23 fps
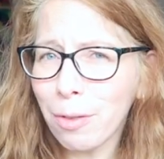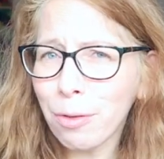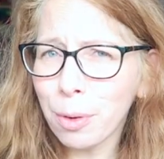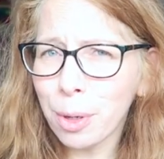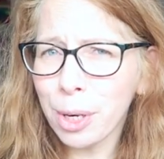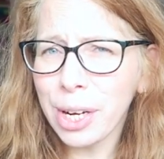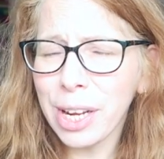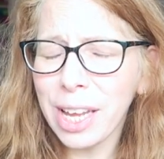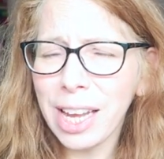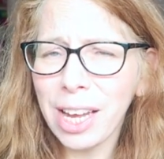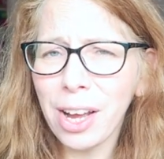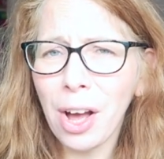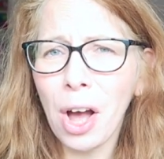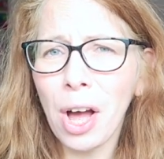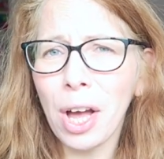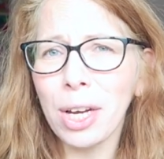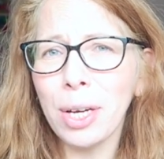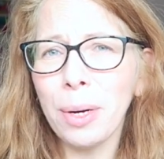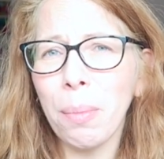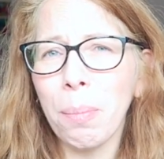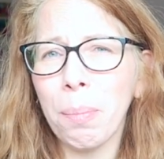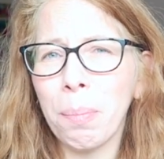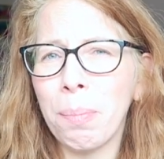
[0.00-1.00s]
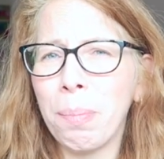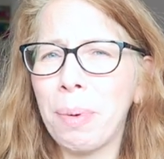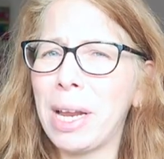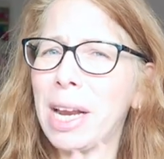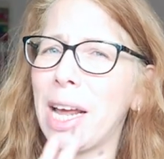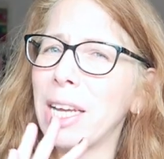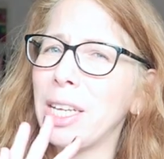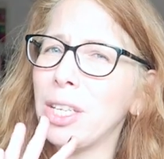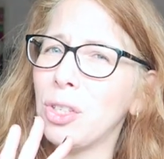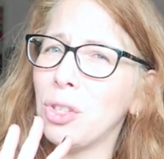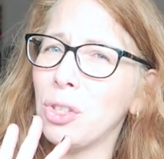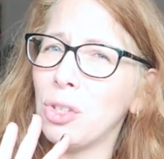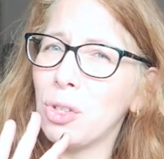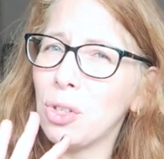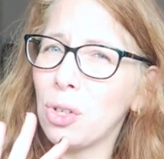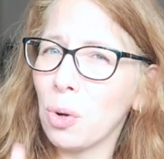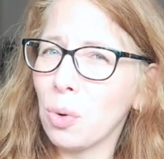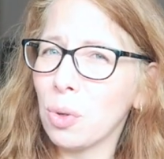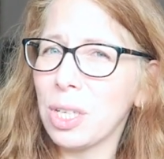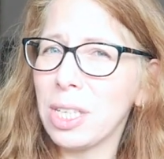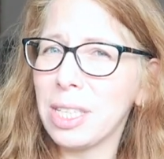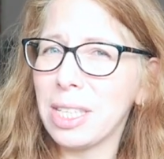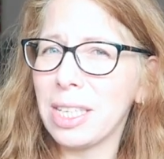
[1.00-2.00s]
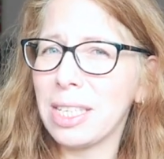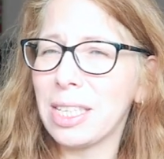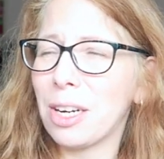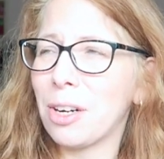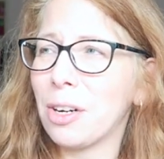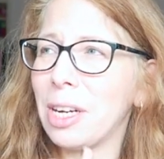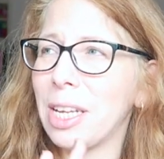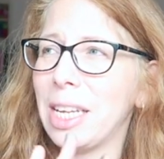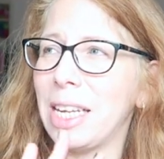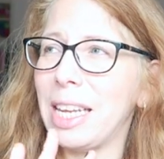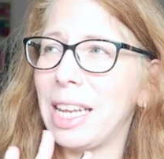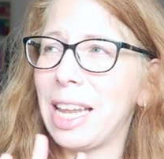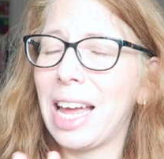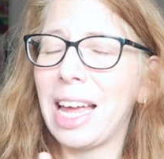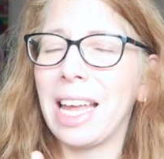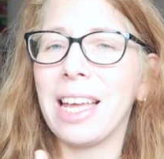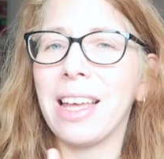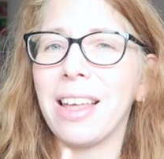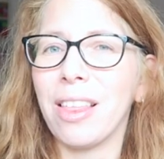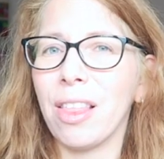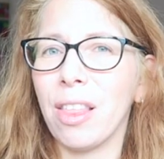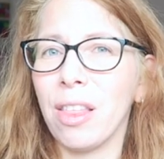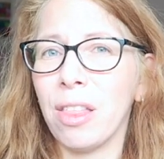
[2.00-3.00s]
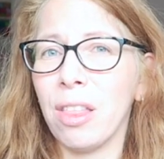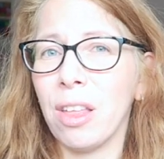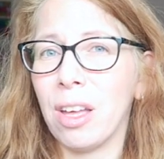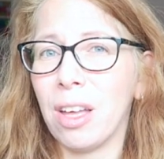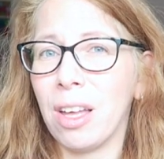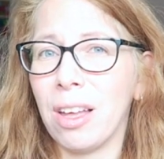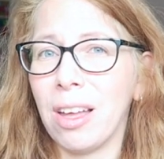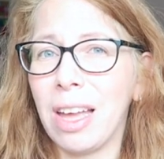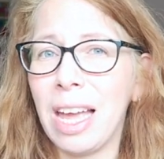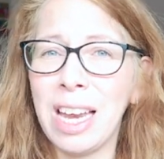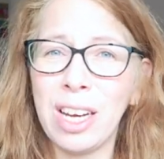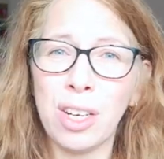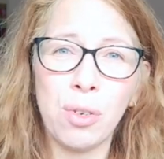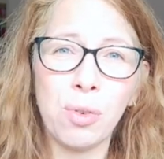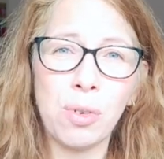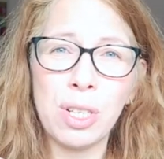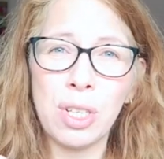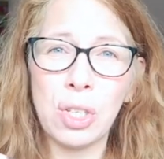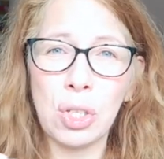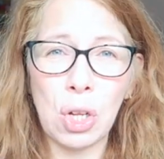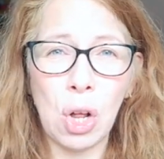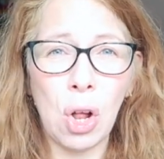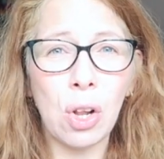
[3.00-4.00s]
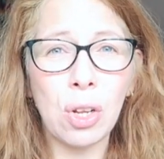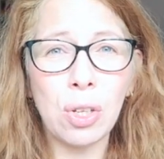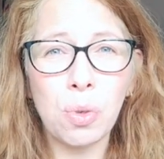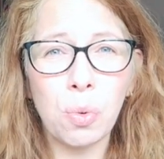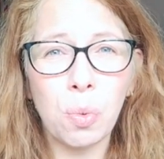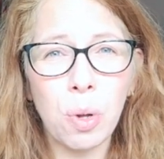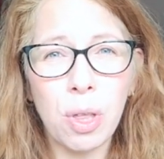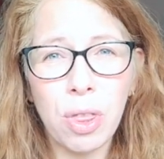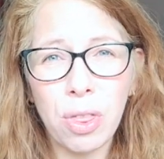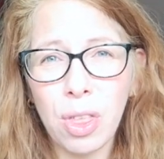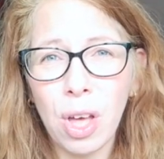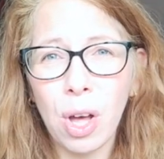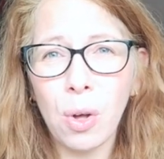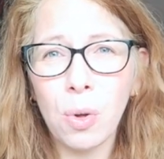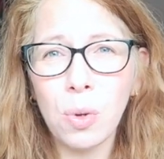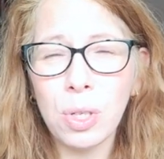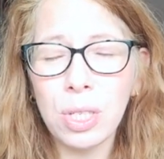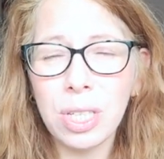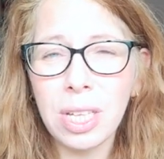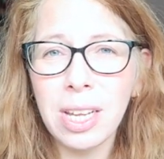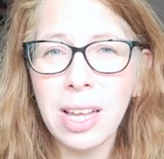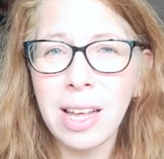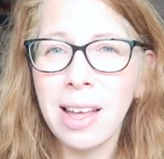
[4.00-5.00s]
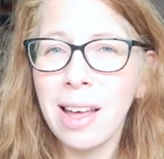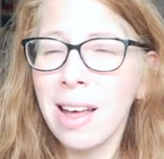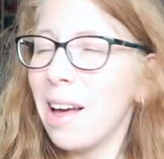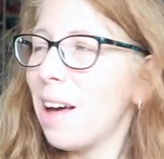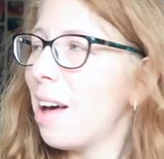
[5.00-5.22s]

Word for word: love working on, but I don't necessarily like the end result with those.